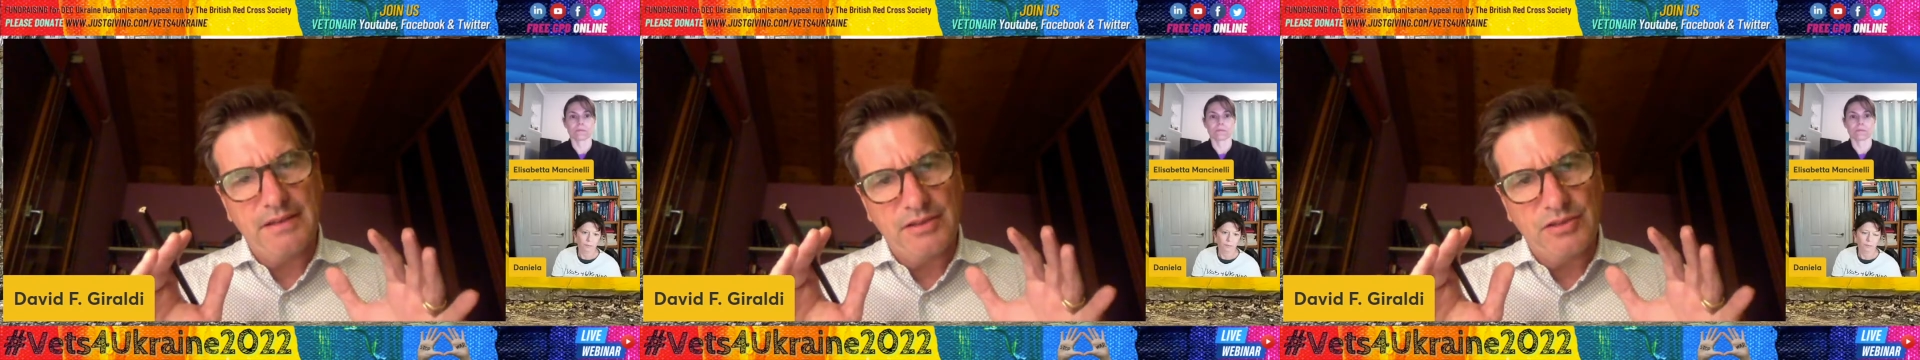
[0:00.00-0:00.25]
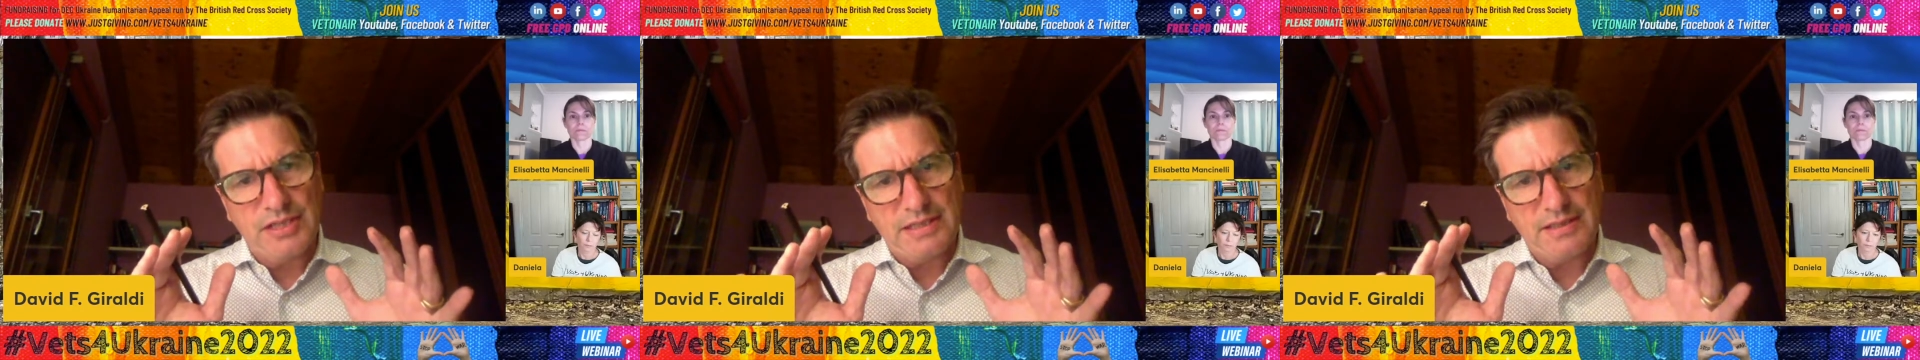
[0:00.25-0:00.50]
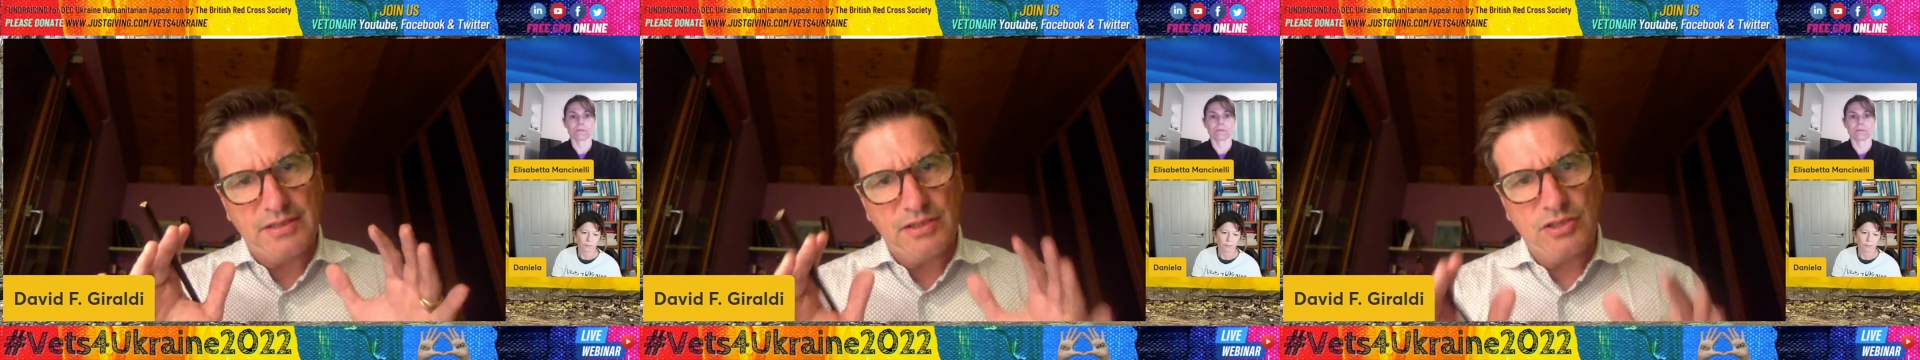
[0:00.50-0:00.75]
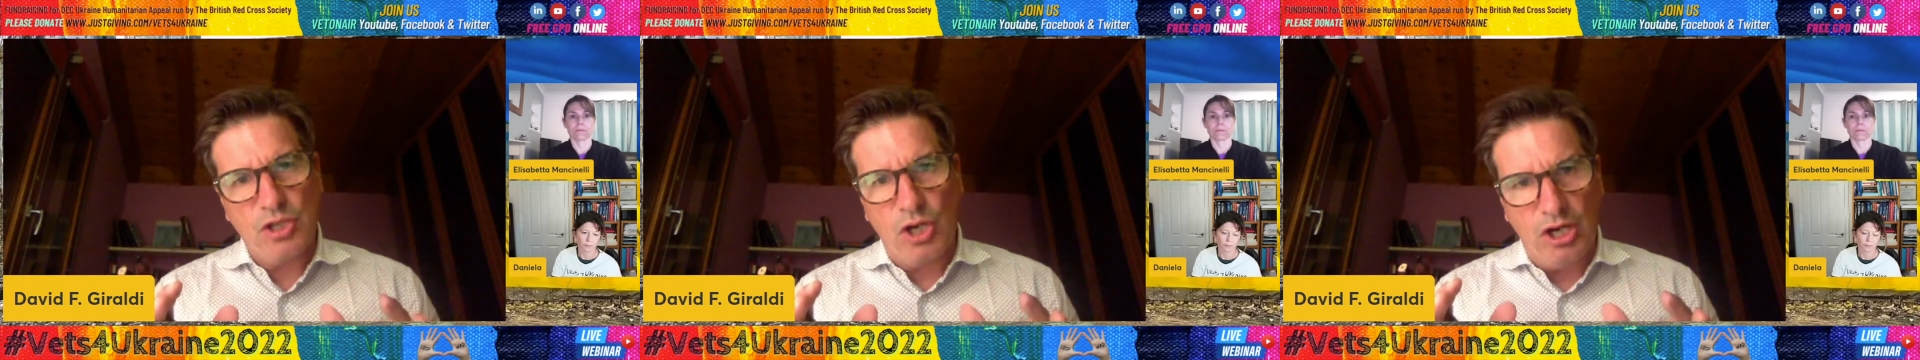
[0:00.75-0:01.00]
just
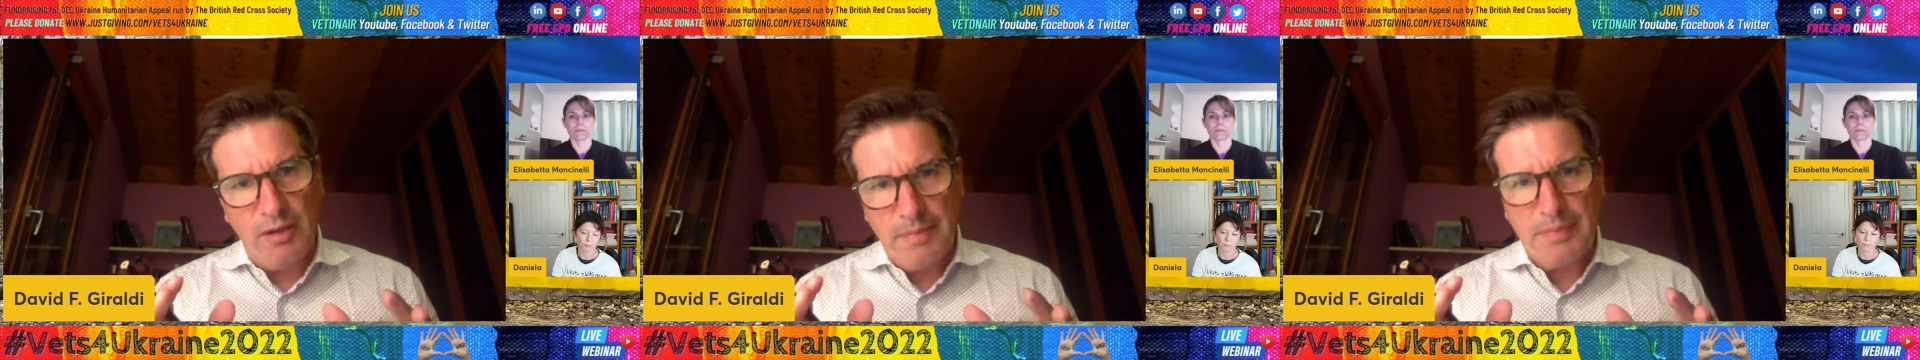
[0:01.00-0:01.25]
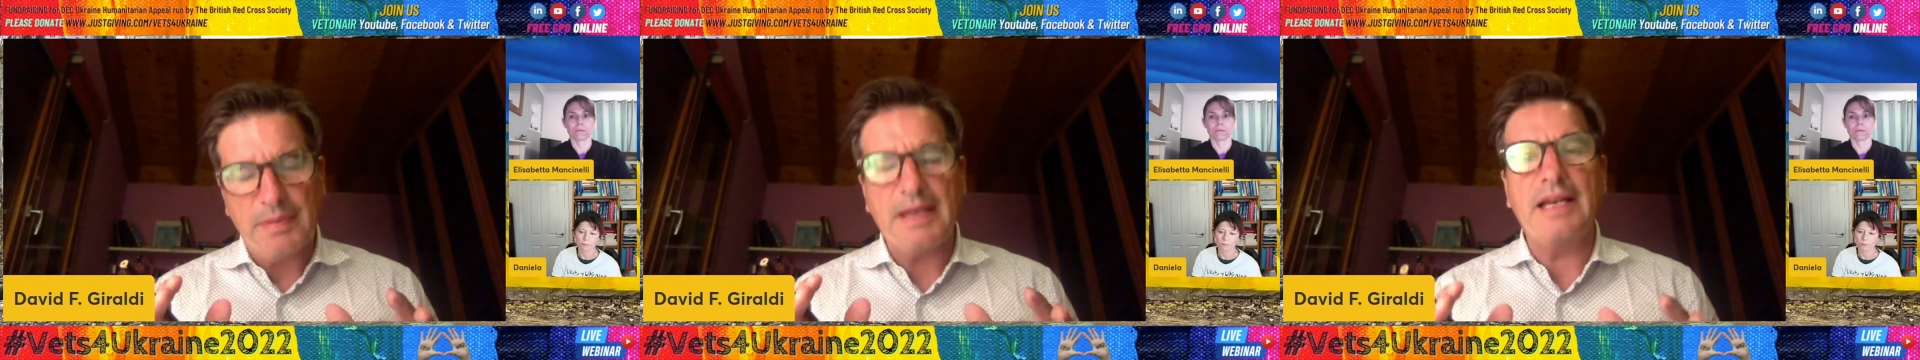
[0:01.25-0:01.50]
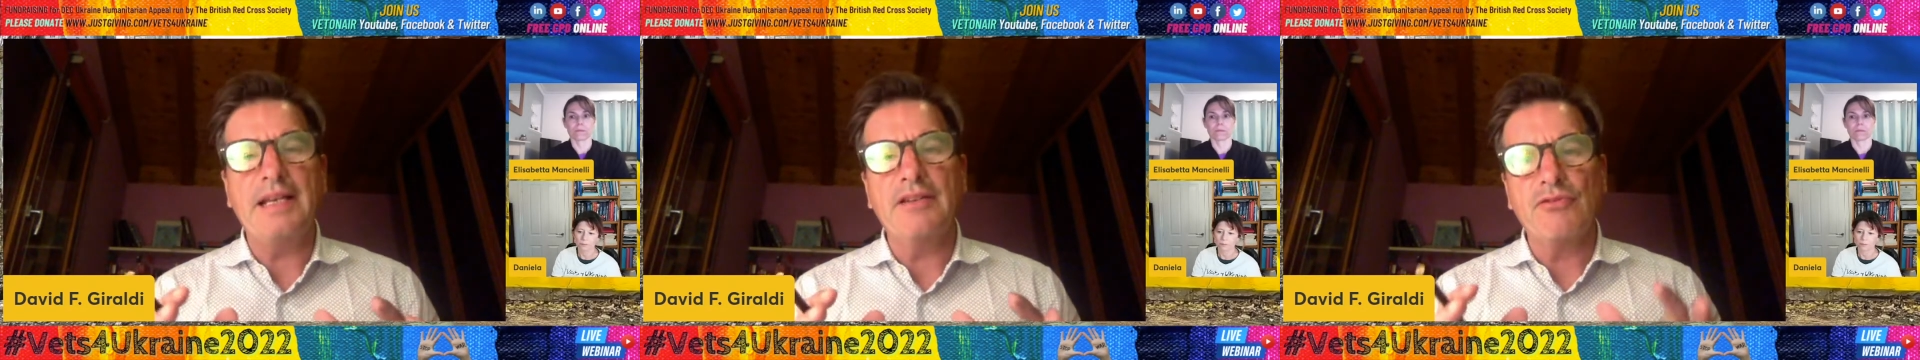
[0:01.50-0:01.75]
stop and